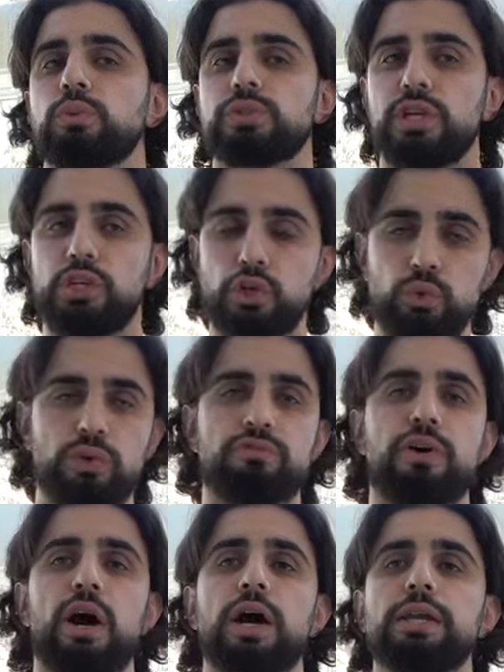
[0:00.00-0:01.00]
was a
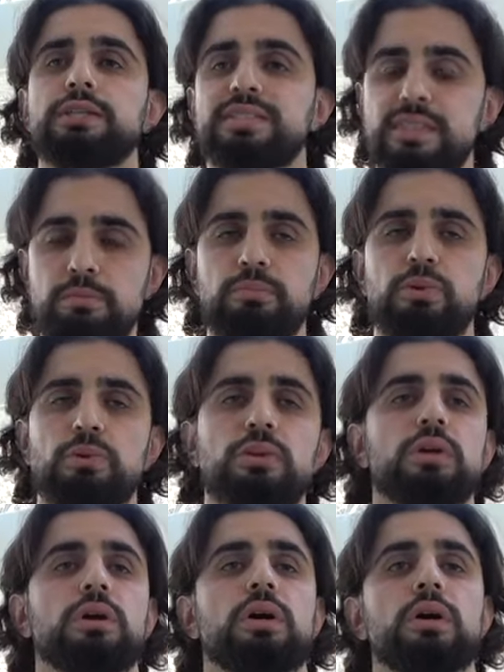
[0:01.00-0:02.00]
unified symbol
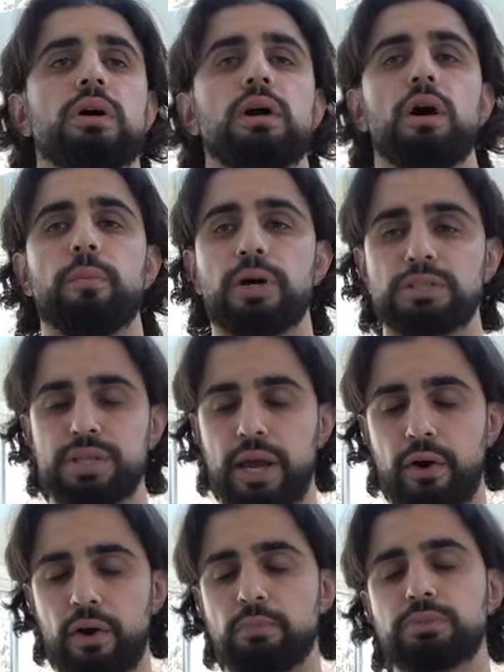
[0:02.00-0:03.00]
amongst the
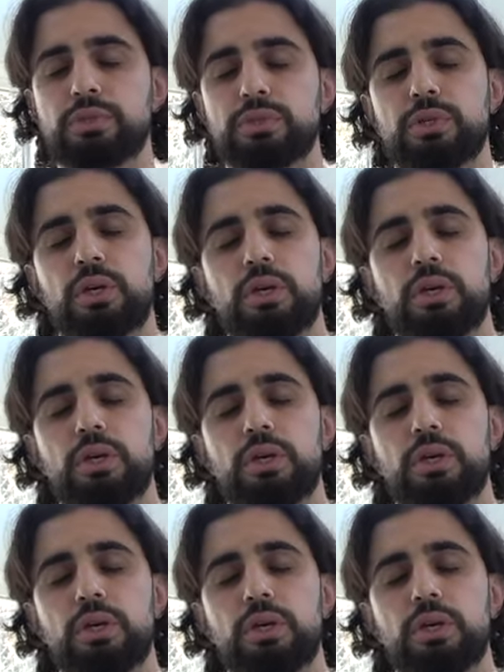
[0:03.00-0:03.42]
Arabs